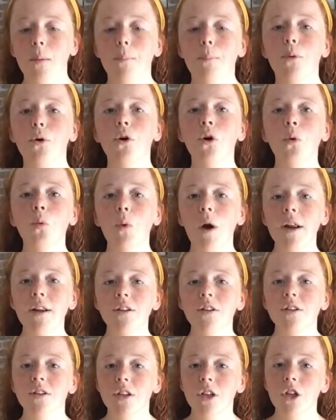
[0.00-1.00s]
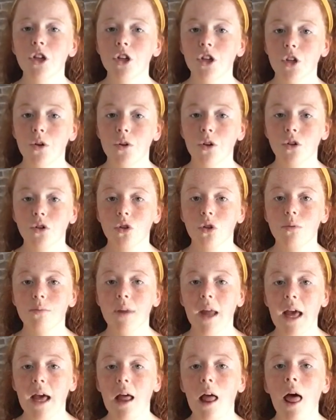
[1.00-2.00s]
But when you're doing a
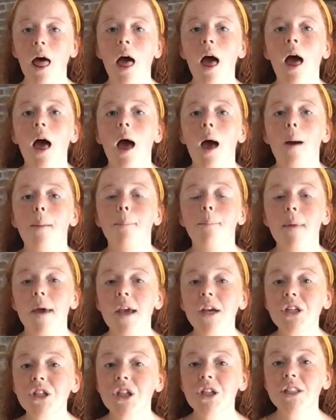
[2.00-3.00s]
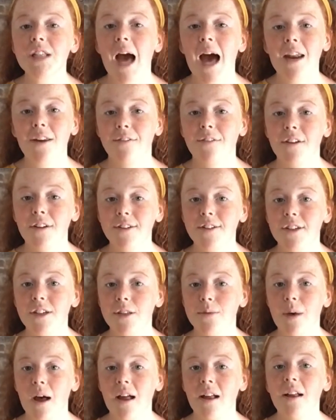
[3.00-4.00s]
thumbnail, make sure to add a filter
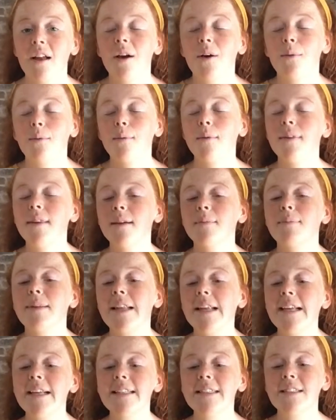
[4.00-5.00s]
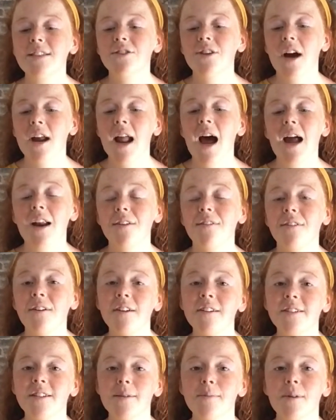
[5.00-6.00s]
as well. One thing, please try to add a
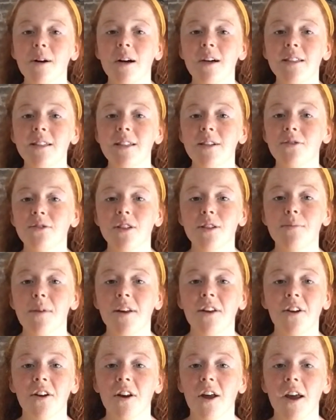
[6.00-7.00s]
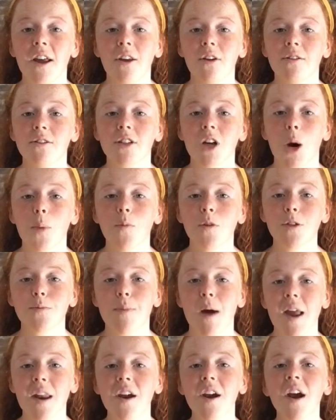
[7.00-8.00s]
filter, because it'll just make your lighting look so much
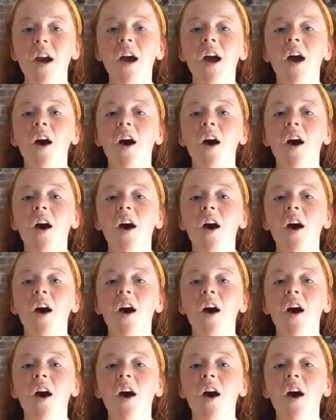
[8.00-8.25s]
better.